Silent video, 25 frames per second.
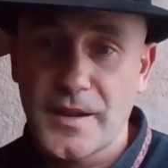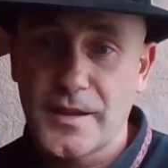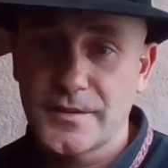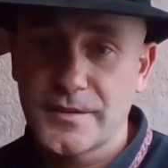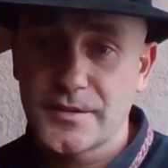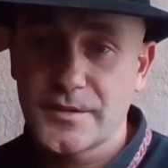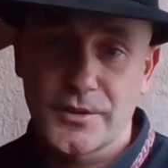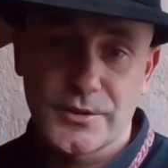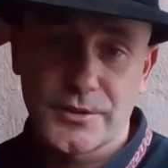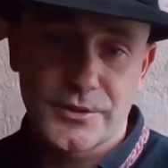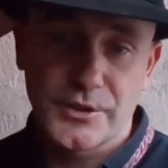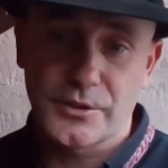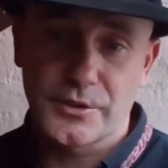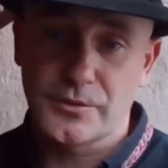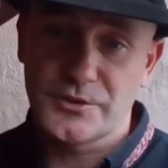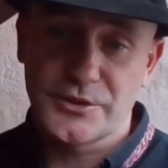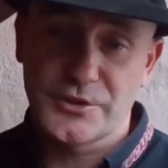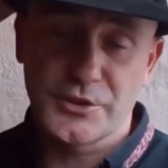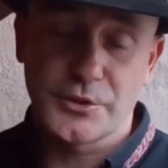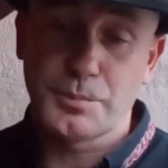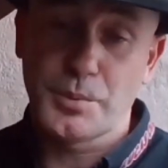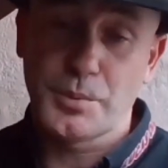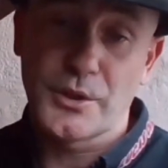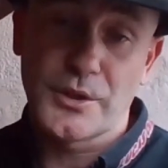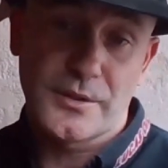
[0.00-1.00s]
And so
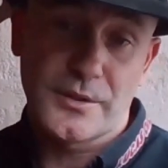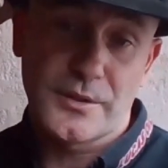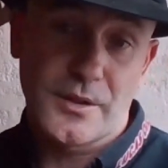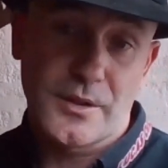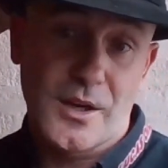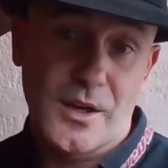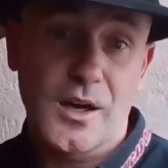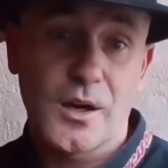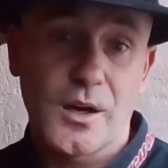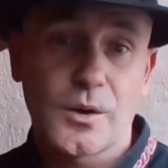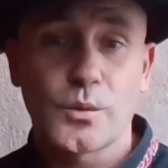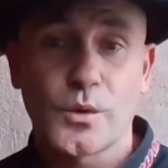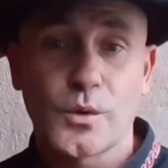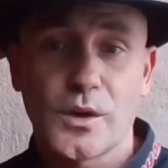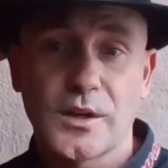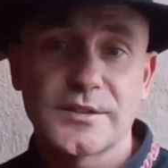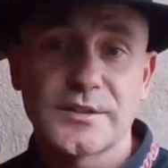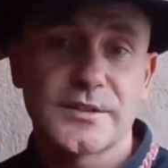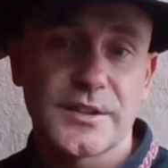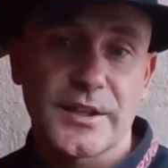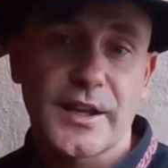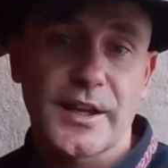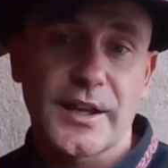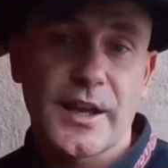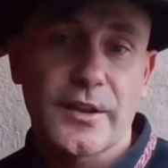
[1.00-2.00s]
she'll put
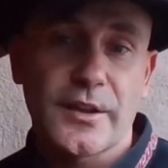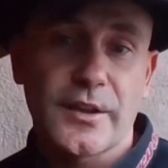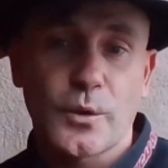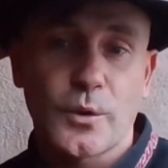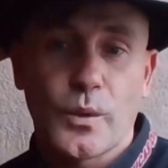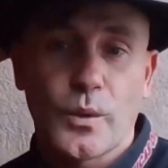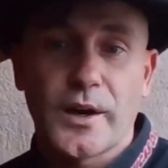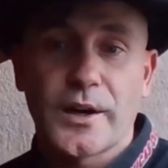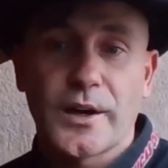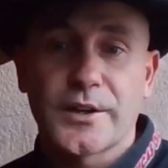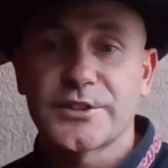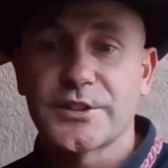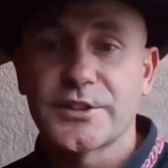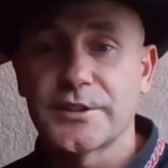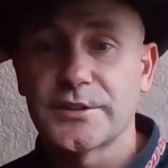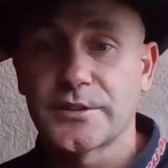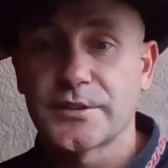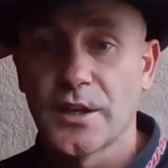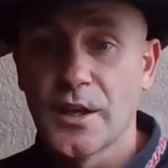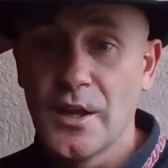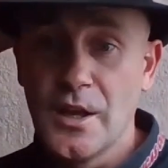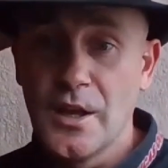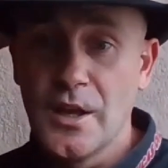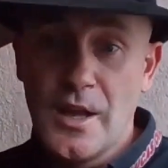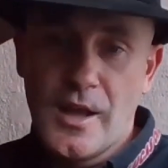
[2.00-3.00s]
runs together where
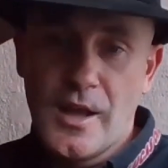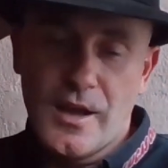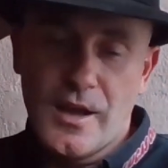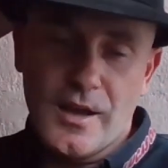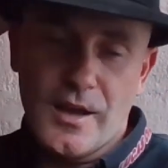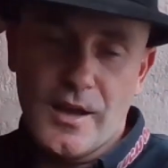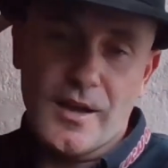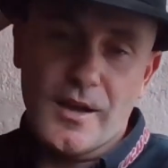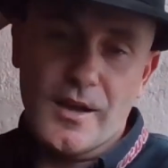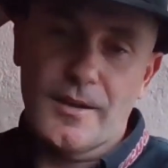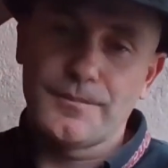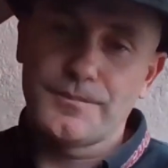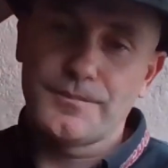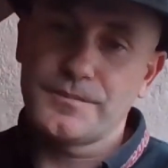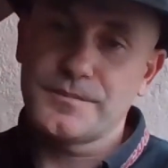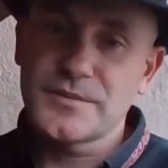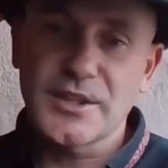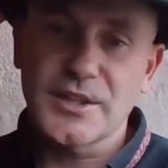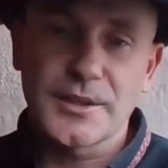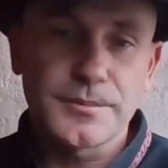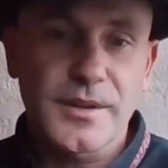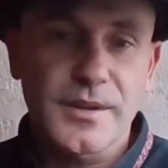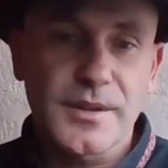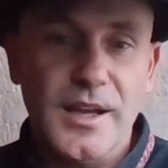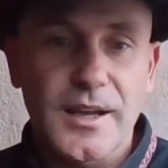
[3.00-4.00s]
she's
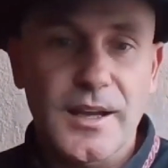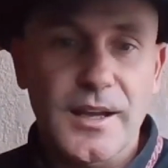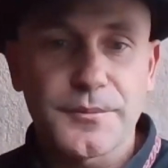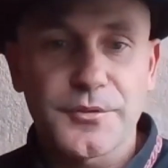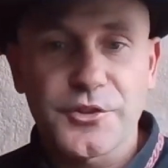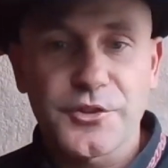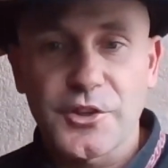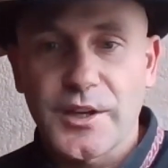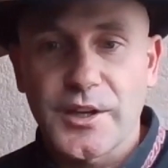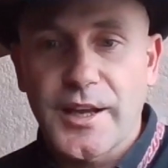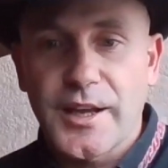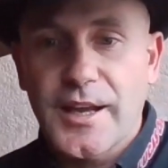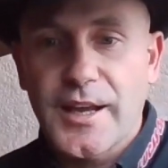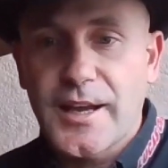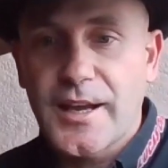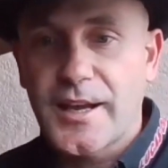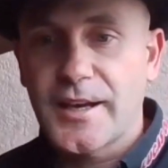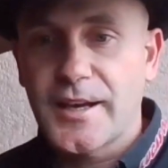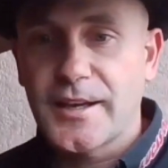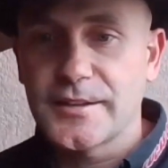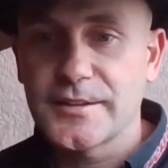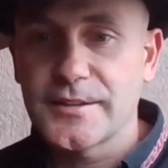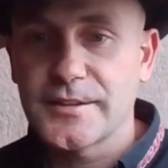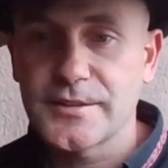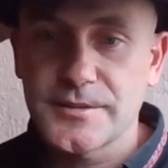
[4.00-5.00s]
sometimes she
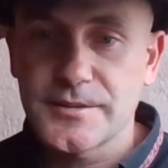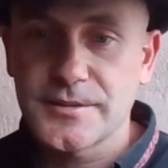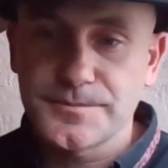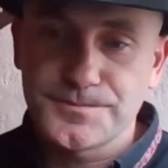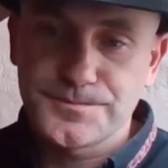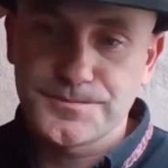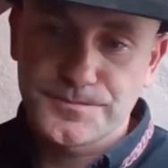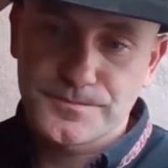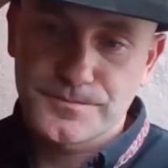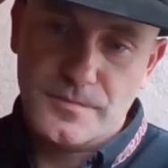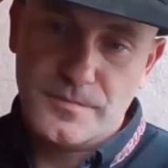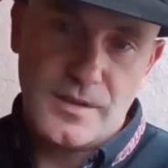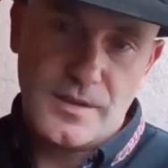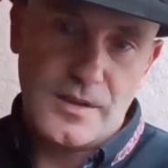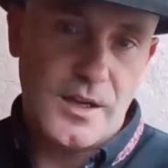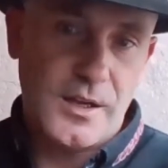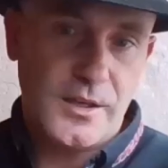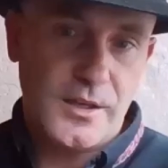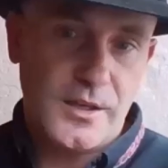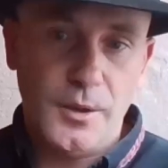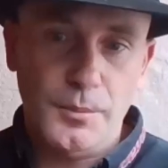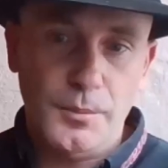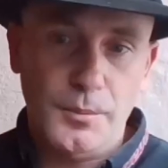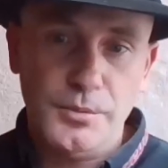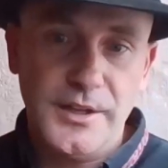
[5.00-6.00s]
has
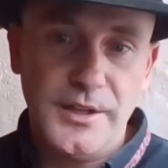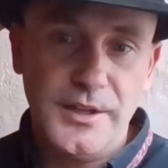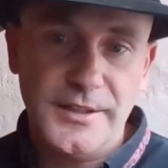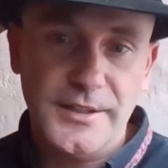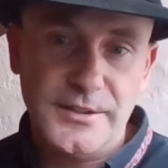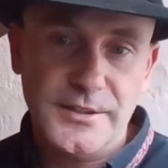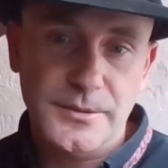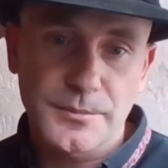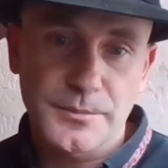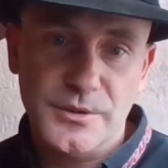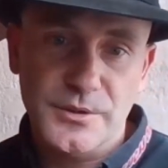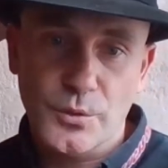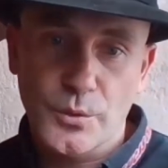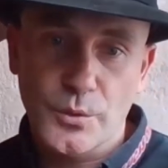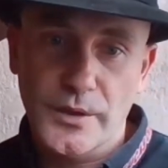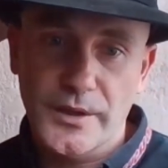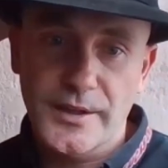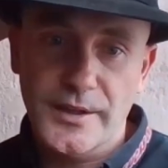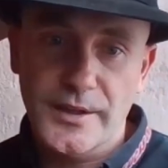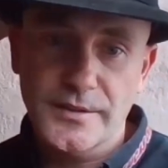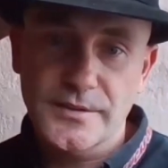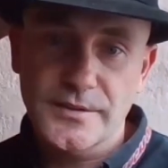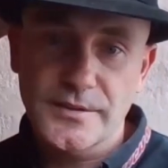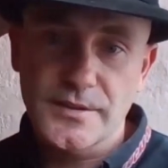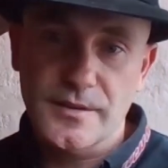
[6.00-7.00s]
a couple days in
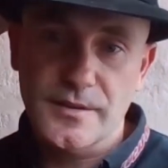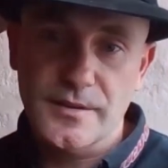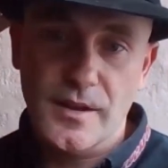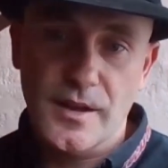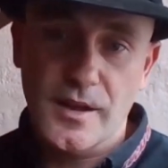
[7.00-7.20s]
between.